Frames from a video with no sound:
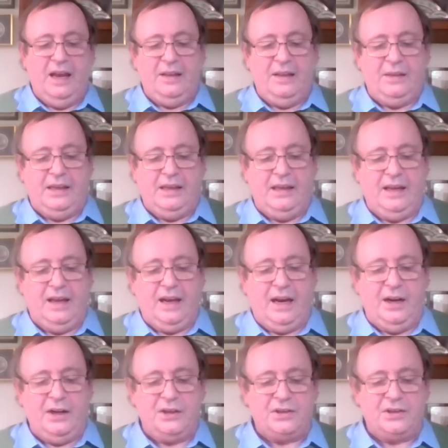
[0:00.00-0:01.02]
the
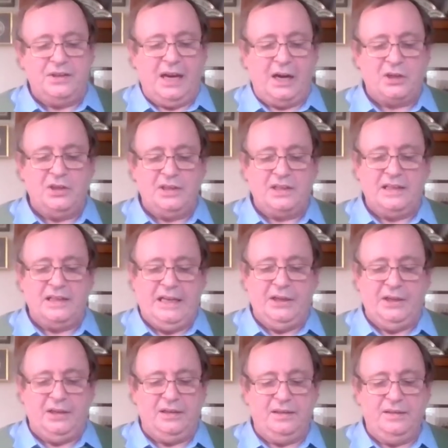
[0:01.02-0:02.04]
Irish nationalist
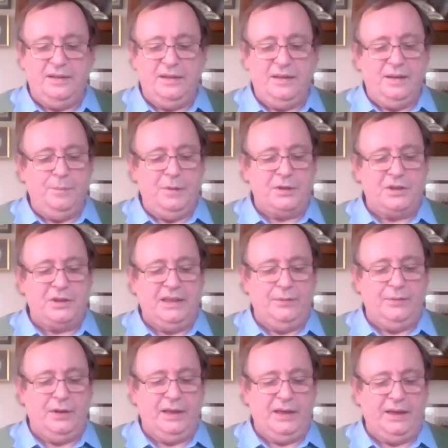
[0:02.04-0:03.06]
leader, Mr. de
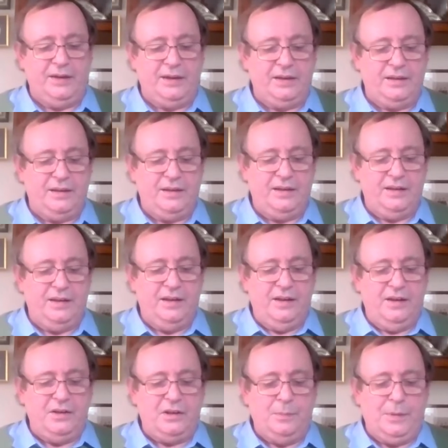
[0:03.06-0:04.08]
Valera,
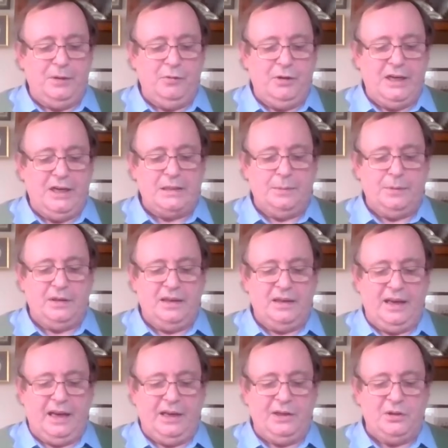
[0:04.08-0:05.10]
to be reasonable
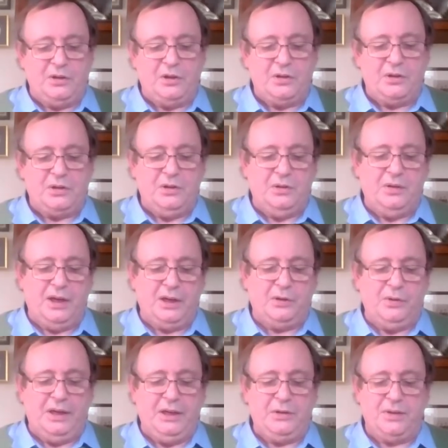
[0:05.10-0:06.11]
and to
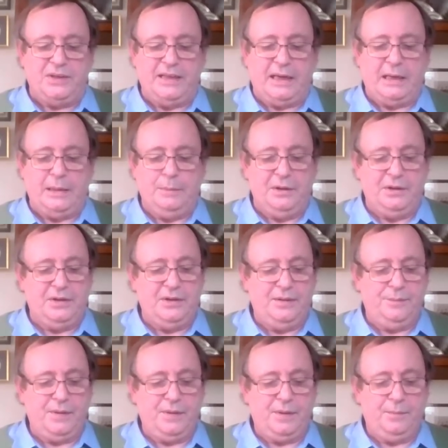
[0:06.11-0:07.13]
agree to a settlement.
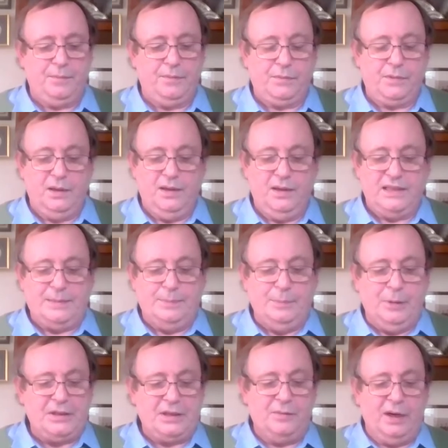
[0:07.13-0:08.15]

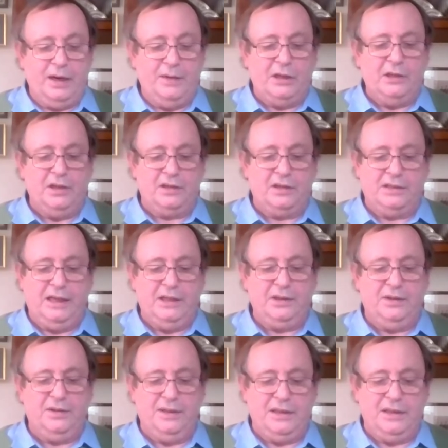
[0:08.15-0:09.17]
Smuts arrived
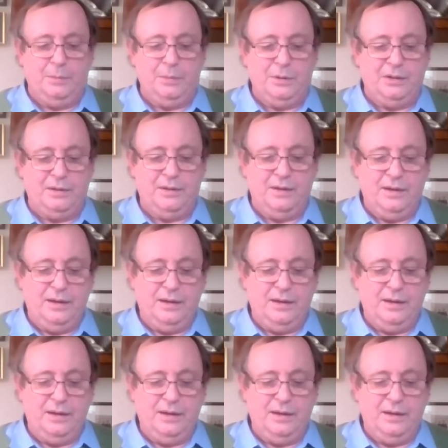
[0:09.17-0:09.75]
incognito in Dublin,